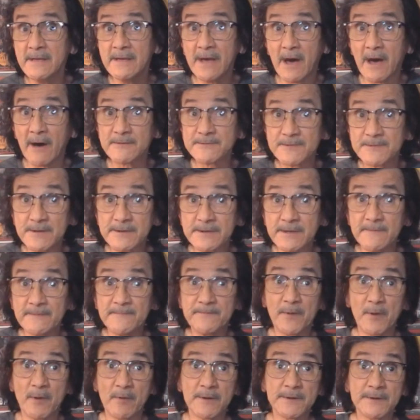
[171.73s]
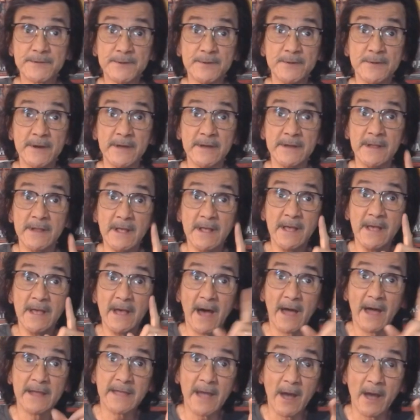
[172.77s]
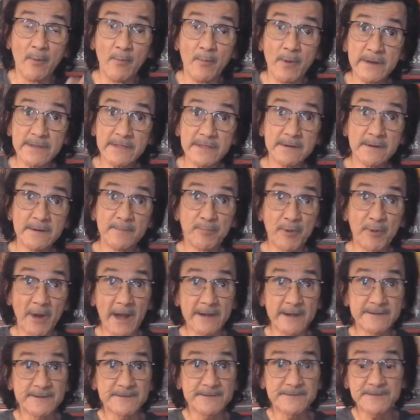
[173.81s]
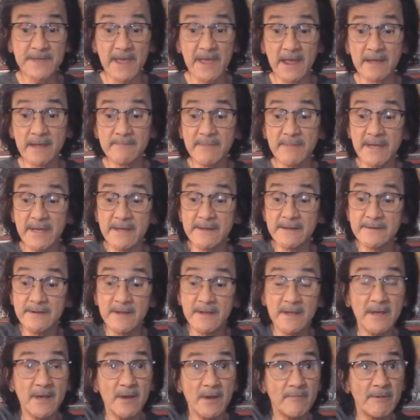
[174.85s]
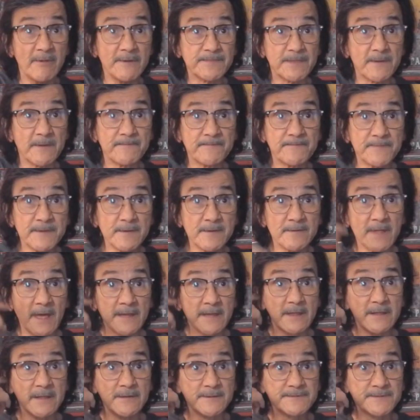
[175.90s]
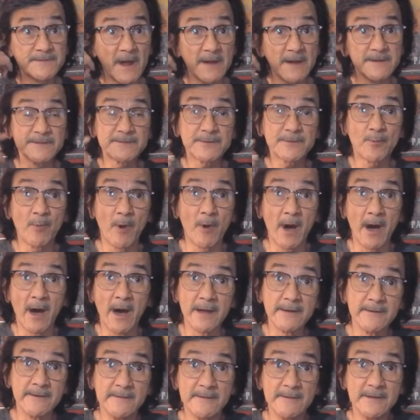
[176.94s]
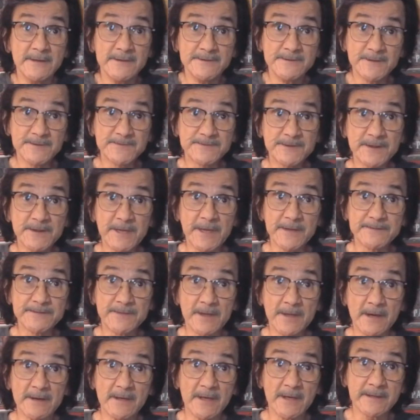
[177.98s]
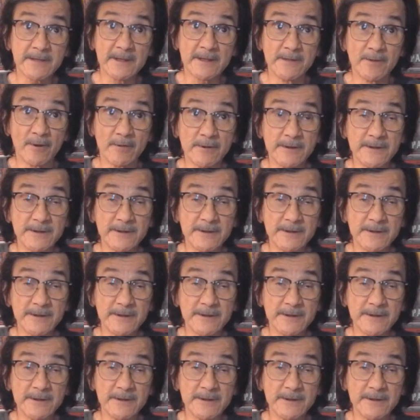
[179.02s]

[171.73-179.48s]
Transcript: I was looking forward to it. I got one little practice game in with a few, like a little tiny squad, just to get a learning